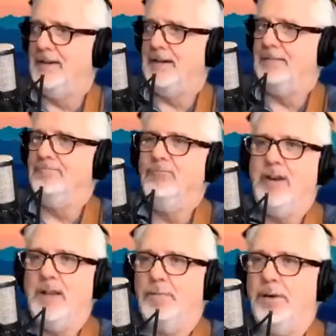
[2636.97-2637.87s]
I'm
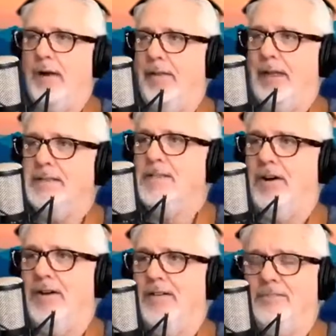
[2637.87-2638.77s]
really proud of that
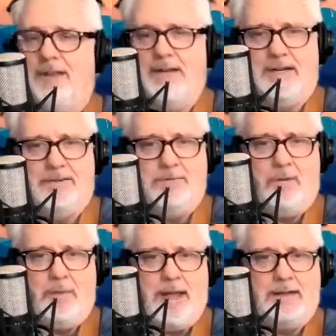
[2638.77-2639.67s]
song. I
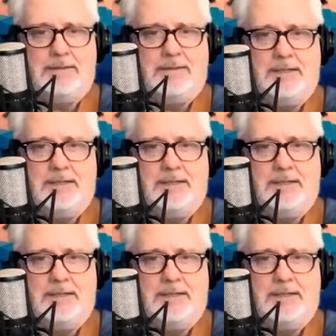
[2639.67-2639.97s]
wrote that